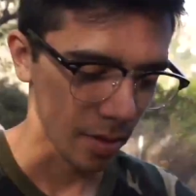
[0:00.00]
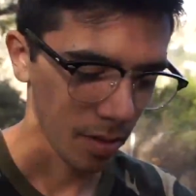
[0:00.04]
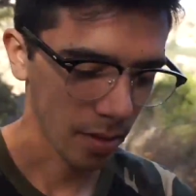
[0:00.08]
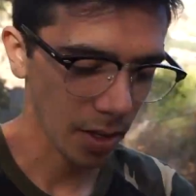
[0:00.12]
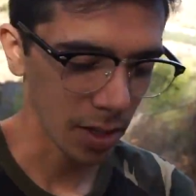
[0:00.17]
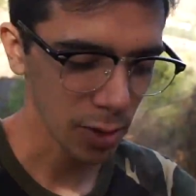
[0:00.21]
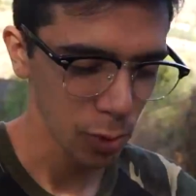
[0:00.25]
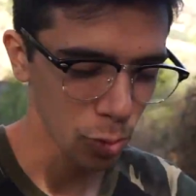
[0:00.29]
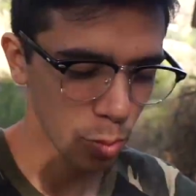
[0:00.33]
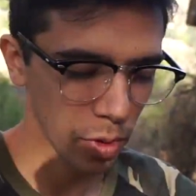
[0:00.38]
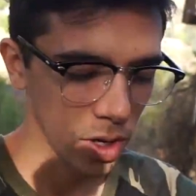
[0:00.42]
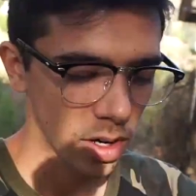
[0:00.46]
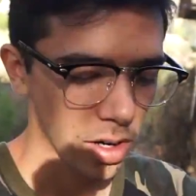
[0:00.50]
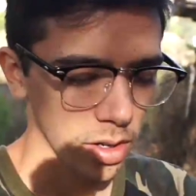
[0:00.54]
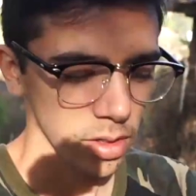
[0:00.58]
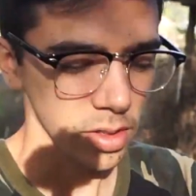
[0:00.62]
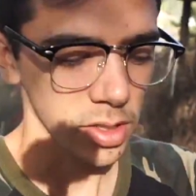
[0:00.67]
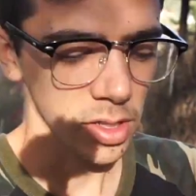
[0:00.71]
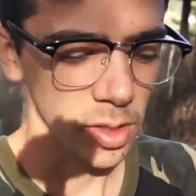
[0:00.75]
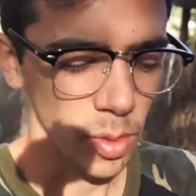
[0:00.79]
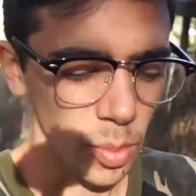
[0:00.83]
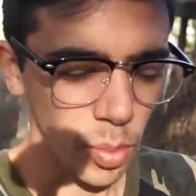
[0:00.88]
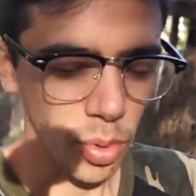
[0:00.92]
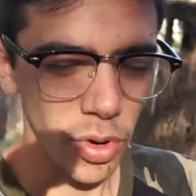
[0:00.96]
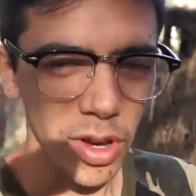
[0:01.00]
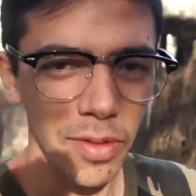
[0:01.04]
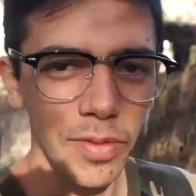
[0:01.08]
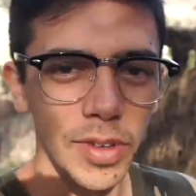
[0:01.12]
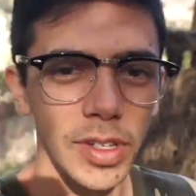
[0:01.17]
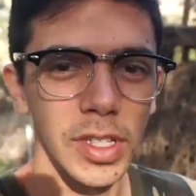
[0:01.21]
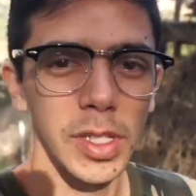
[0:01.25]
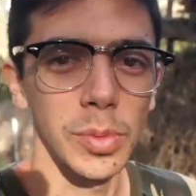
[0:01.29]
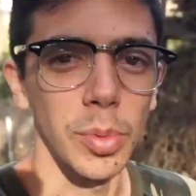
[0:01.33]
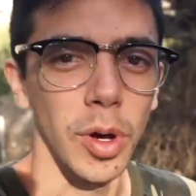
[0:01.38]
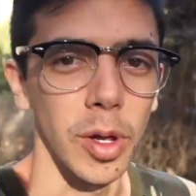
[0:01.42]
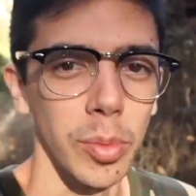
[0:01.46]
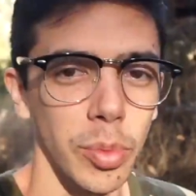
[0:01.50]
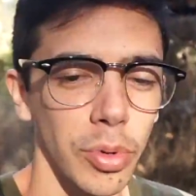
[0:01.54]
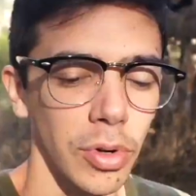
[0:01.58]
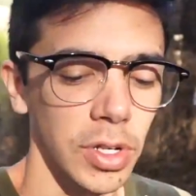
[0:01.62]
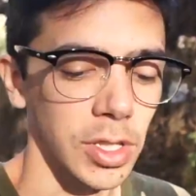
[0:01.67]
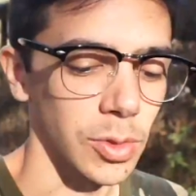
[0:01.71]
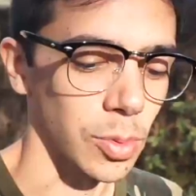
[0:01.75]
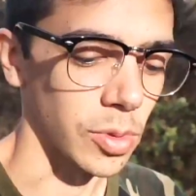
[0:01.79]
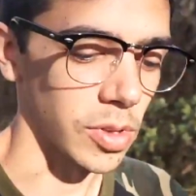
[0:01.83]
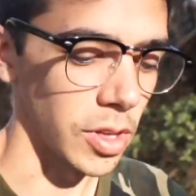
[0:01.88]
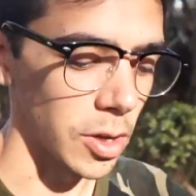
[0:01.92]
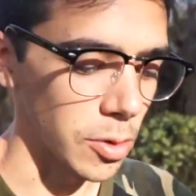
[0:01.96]
that's where some previous spawn
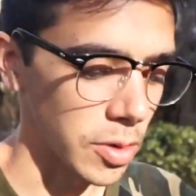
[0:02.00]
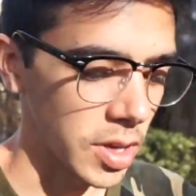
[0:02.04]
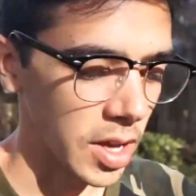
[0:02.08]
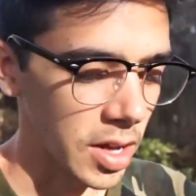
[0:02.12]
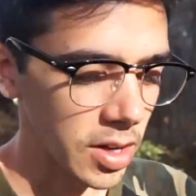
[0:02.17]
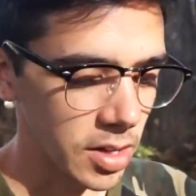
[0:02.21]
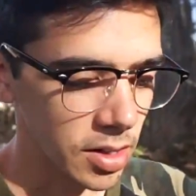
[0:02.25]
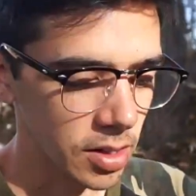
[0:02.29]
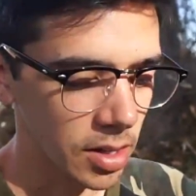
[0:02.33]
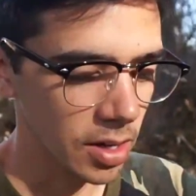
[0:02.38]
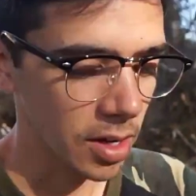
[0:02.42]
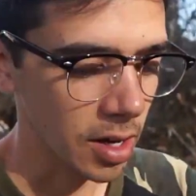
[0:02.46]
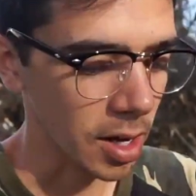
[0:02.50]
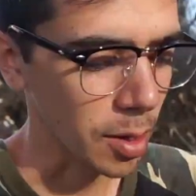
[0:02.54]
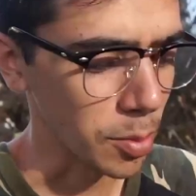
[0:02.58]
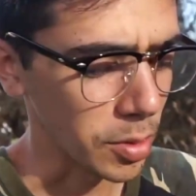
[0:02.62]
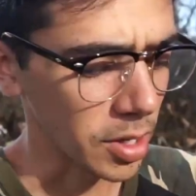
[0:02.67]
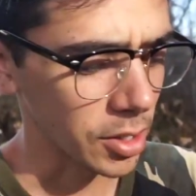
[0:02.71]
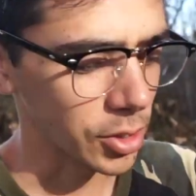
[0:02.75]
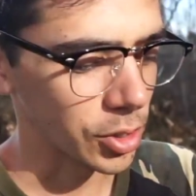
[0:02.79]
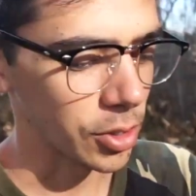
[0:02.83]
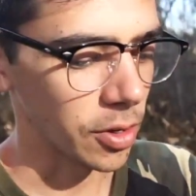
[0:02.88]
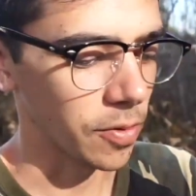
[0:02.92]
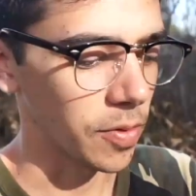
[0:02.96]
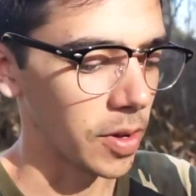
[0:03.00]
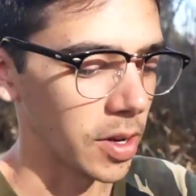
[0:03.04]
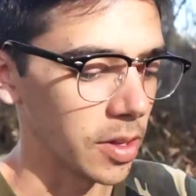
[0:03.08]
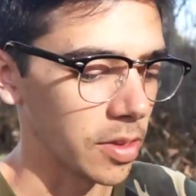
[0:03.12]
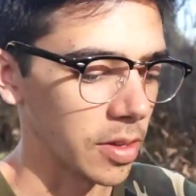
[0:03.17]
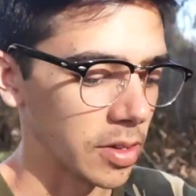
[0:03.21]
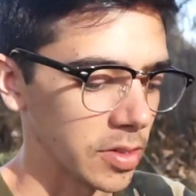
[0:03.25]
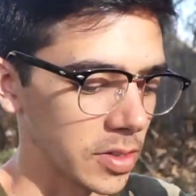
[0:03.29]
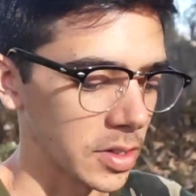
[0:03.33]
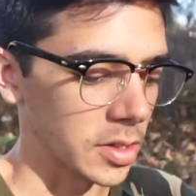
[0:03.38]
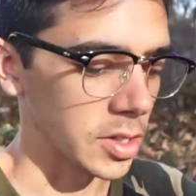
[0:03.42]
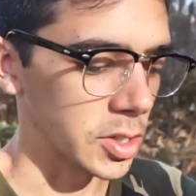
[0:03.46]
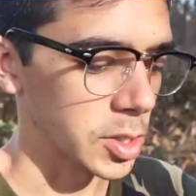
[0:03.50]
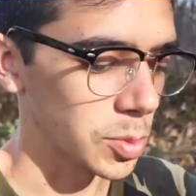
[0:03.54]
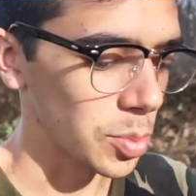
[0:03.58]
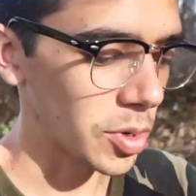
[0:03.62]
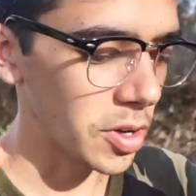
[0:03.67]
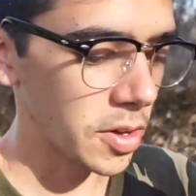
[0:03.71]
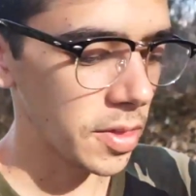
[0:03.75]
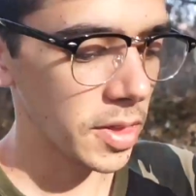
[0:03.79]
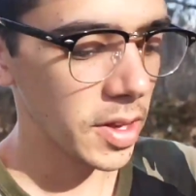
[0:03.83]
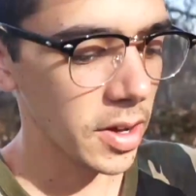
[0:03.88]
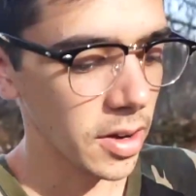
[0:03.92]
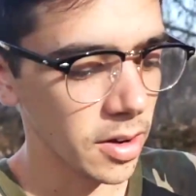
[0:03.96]
points were located. I'm not sure if anything's gonna
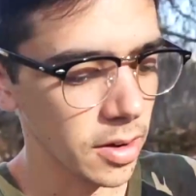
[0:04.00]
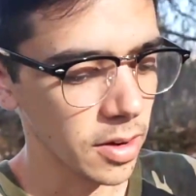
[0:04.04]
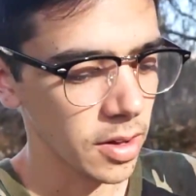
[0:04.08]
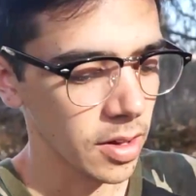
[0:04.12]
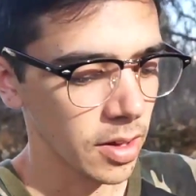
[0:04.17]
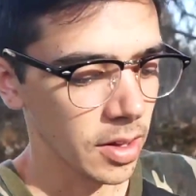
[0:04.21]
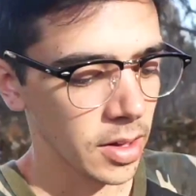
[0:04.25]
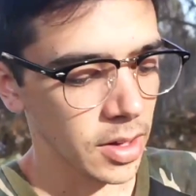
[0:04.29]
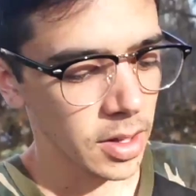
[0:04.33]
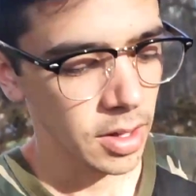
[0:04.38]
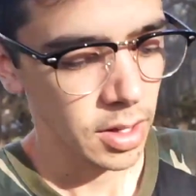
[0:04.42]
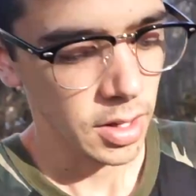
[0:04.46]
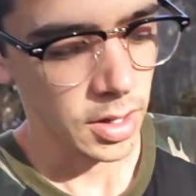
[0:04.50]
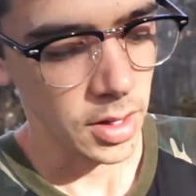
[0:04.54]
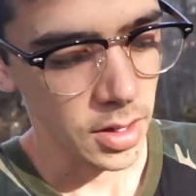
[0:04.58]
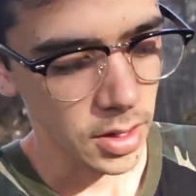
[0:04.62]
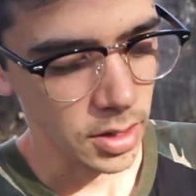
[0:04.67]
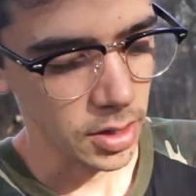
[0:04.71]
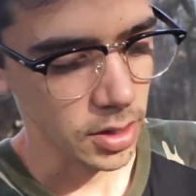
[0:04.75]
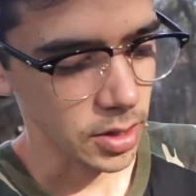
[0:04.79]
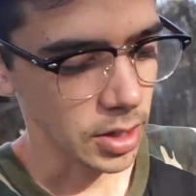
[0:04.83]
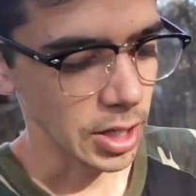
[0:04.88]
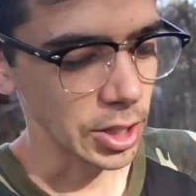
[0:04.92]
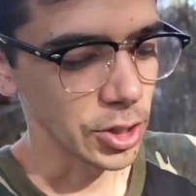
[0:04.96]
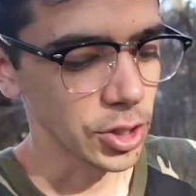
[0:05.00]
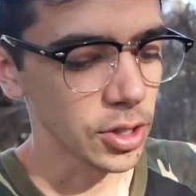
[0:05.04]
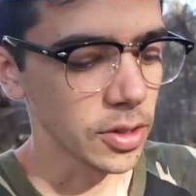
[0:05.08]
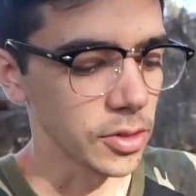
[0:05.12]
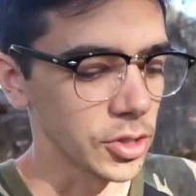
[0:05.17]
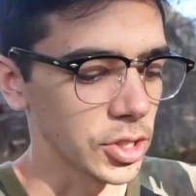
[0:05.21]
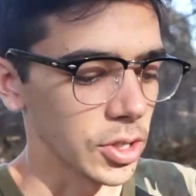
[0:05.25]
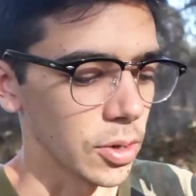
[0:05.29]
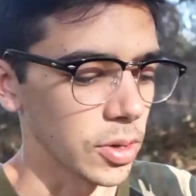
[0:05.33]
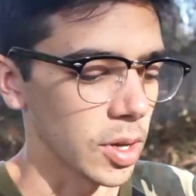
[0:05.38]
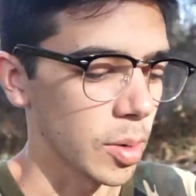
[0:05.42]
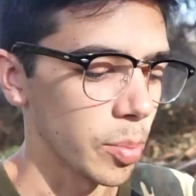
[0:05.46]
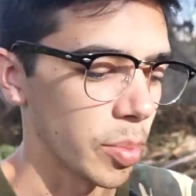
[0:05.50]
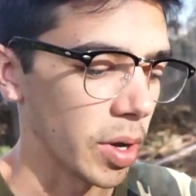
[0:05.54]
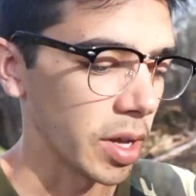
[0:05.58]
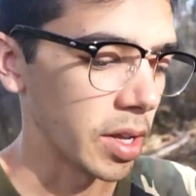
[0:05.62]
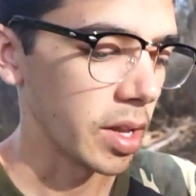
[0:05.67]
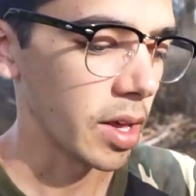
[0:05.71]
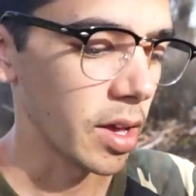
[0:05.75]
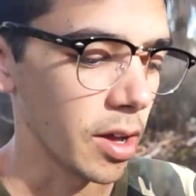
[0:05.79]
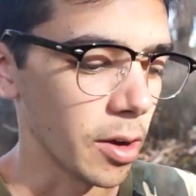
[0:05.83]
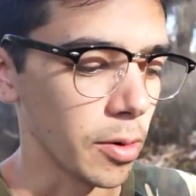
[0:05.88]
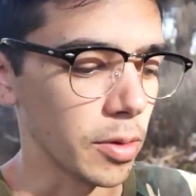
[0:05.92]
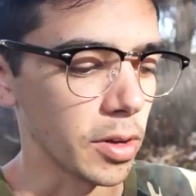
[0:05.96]
spawn there. It should have showed up by
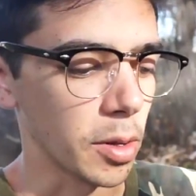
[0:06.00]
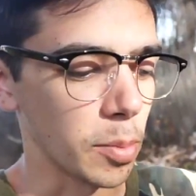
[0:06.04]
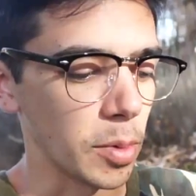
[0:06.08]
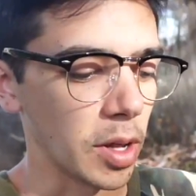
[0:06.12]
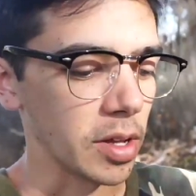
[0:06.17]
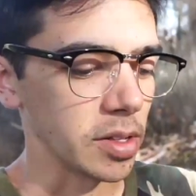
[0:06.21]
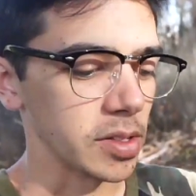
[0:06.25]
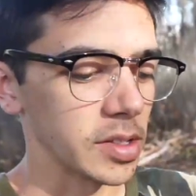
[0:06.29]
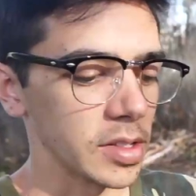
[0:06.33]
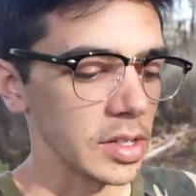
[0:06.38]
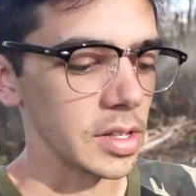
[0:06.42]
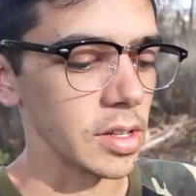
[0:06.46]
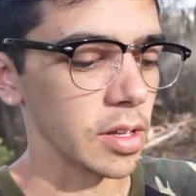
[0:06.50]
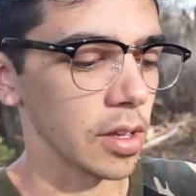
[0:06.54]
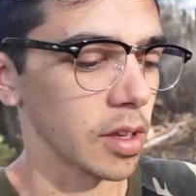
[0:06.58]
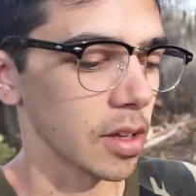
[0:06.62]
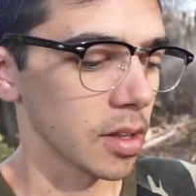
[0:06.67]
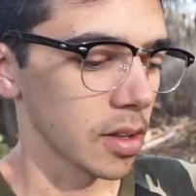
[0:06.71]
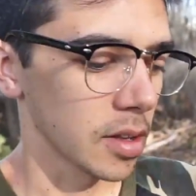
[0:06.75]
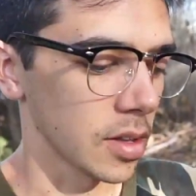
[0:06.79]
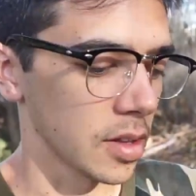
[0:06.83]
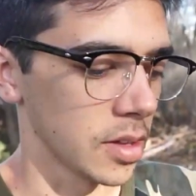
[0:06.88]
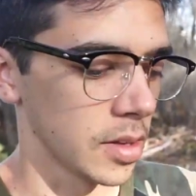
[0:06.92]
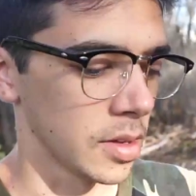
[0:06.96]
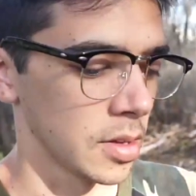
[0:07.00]
now and I'm not seeing it.